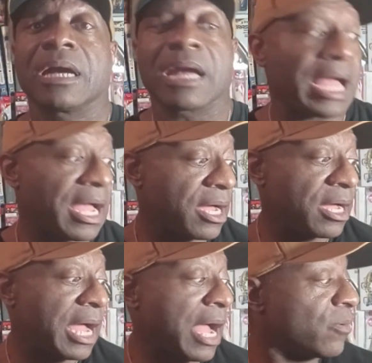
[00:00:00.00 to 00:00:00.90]

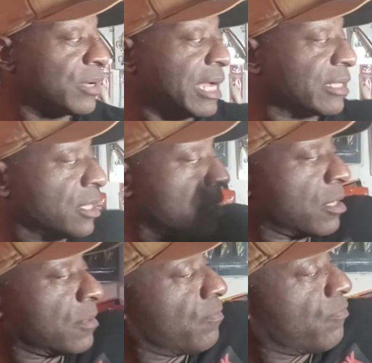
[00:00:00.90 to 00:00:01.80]
I, I went out
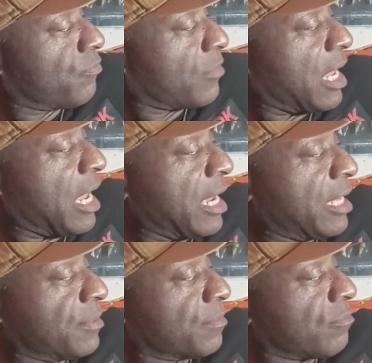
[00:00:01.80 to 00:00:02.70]
there
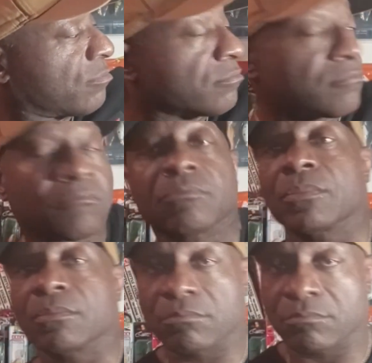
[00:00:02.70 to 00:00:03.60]
and
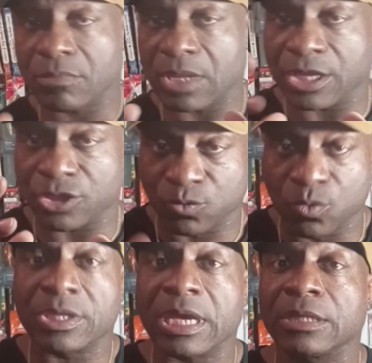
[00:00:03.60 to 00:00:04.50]
and
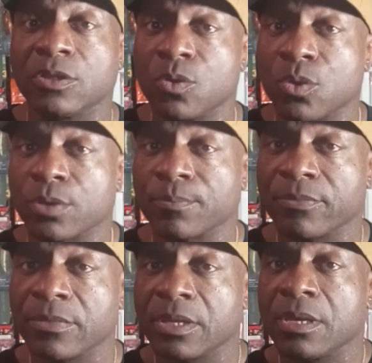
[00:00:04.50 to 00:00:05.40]
threw that lure
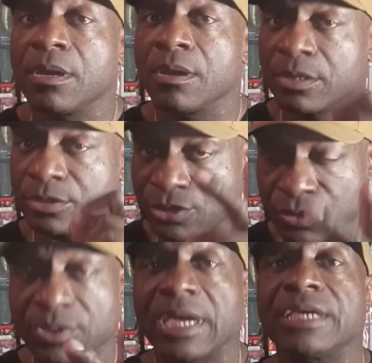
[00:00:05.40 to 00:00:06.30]

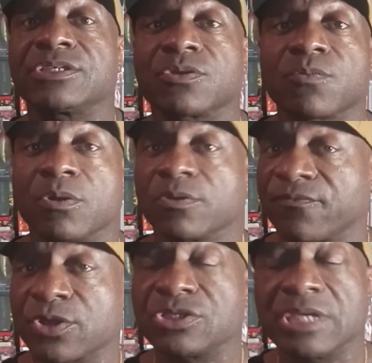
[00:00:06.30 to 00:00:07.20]
two days in a row. The
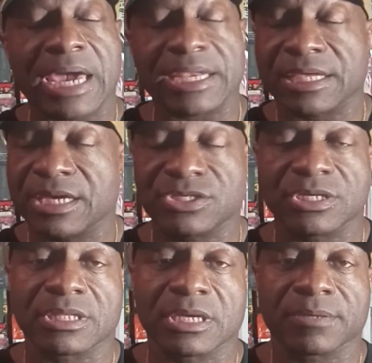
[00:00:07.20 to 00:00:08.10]
first day I didn't catch
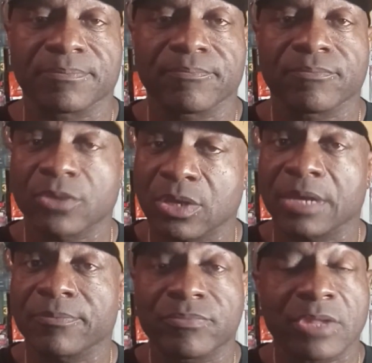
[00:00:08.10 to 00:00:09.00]
anything.
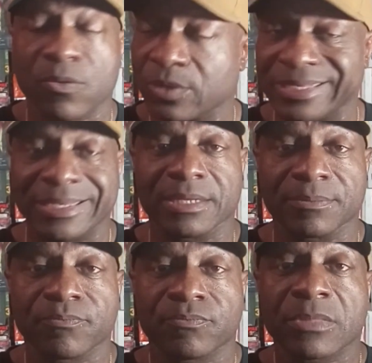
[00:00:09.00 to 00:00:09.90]
Okay, I really did.
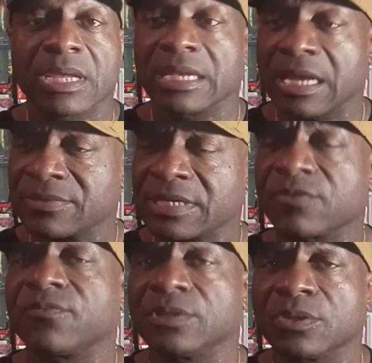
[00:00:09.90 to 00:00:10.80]
And I was out
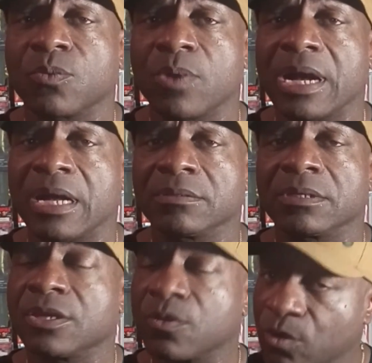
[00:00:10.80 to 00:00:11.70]
there for a little while,
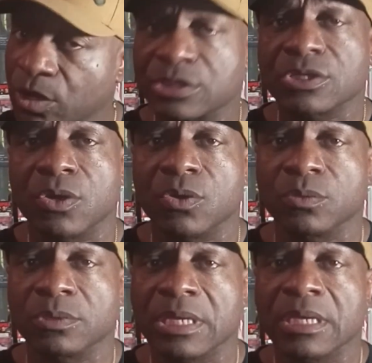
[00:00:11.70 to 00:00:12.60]
and it was
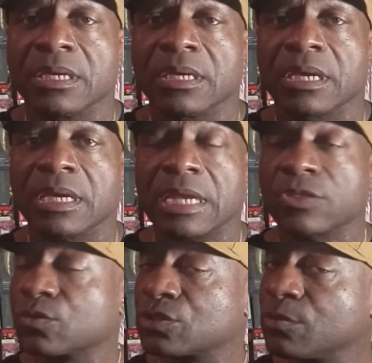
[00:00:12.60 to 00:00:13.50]
cold. And I
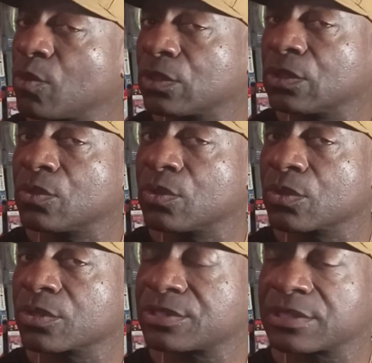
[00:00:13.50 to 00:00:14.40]
threw some more
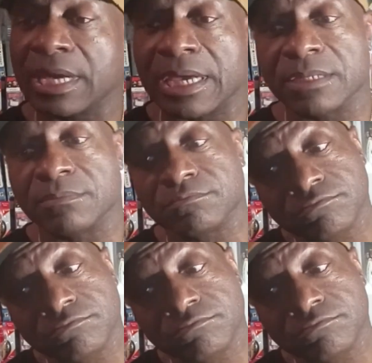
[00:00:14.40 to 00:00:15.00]
lures, and